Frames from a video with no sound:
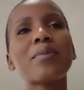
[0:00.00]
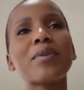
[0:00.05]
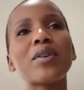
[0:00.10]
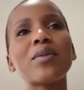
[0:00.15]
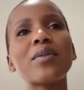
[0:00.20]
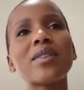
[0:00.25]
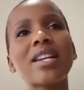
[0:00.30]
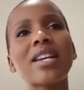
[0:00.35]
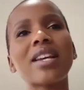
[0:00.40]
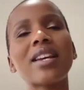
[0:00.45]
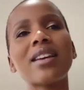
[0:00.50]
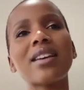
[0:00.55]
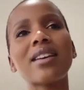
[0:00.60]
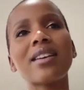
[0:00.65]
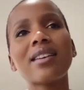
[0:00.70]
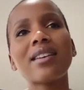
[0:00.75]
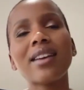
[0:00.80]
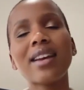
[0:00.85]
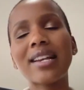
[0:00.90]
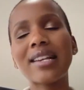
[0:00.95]

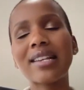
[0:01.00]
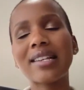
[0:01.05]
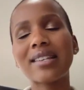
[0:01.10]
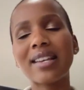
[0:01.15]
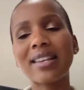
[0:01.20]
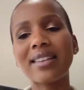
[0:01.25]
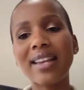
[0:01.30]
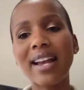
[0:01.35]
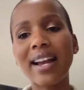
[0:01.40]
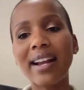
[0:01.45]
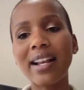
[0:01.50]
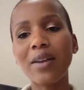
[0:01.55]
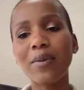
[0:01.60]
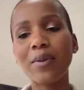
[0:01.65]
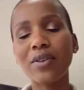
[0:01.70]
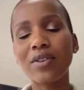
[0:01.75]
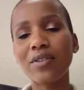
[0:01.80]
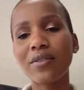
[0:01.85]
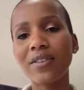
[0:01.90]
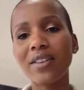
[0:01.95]
beauty is exactly
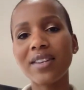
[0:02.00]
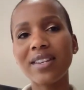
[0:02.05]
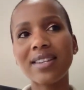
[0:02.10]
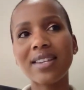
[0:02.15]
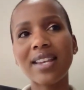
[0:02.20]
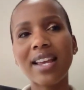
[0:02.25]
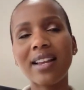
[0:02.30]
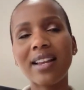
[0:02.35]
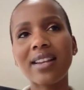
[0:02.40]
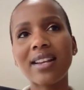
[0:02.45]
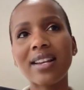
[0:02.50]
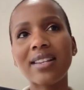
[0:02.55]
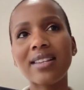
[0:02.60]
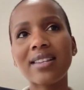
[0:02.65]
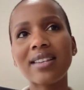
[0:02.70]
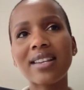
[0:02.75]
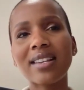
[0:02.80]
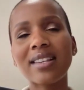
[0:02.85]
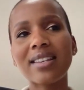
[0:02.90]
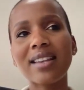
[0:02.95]
what you've just said.
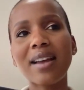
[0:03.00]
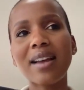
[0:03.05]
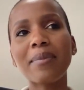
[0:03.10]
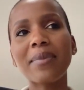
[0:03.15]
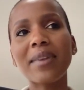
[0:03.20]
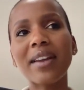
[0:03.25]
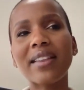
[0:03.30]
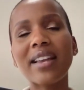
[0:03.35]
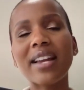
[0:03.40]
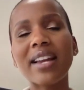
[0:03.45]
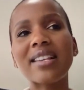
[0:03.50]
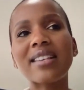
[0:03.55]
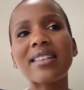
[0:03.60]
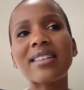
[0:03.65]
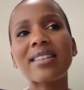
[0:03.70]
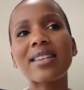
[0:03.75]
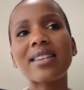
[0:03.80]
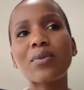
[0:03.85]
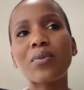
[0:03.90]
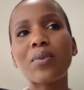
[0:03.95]
It's something that
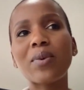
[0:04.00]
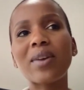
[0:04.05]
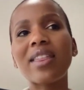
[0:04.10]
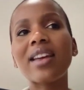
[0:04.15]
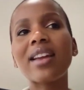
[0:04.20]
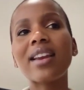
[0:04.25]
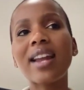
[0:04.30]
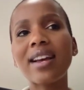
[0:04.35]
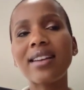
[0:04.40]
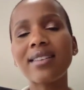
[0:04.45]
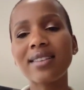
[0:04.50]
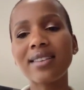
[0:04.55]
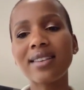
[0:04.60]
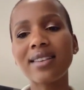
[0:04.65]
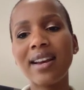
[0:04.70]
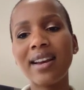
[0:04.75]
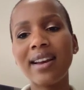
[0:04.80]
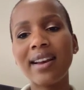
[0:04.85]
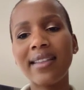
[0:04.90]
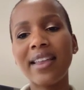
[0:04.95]
is within us
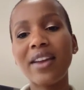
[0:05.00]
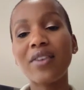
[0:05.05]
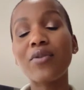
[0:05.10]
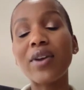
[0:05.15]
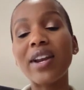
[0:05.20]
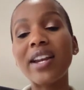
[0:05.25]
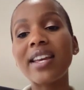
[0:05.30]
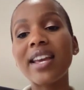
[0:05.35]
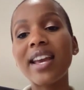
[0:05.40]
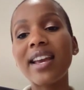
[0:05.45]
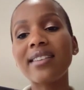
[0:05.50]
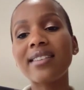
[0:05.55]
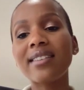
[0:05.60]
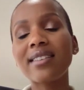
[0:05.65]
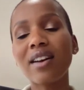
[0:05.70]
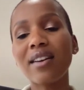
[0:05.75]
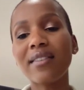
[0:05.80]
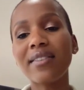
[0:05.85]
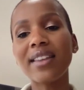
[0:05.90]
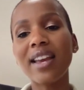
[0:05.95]
that radiates
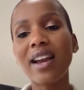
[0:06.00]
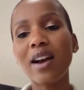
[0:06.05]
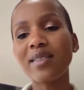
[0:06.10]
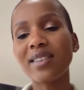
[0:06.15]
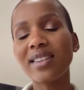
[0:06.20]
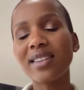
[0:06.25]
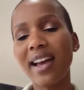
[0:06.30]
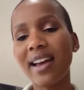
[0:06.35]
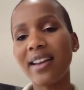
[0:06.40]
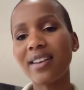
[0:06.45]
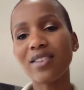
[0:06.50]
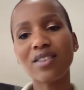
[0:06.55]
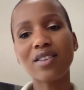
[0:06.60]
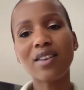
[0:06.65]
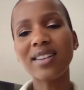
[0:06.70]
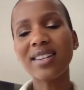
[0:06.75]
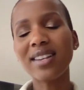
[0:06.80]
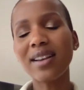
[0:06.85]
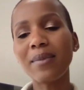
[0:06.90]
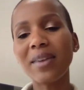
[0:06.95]
on the outside. It's
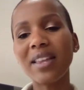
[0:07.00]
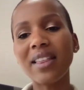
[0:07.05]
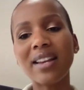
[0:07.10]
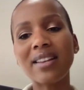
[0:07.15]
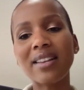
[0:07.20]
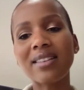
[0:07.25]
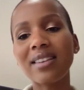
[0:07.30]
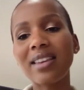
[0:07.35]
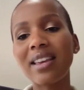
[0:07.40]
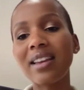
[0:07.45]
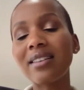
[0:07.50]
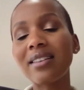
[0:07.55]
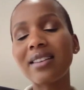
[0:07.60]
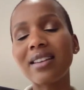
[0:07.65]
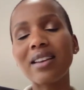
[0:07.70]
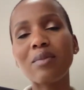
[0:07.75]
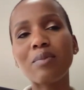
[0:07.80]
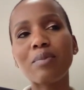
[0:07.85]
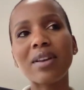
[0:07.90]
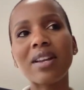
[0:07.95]
not something that is skin
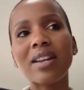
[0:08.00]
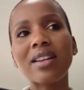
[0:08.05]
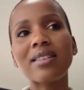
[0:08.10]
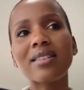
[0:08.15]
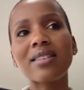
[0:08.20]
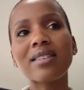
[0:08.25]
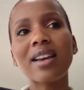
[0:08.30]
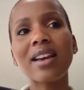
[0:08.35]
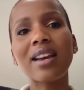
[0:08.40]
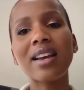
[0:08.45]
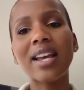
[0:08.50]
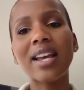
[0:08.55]
deep. It is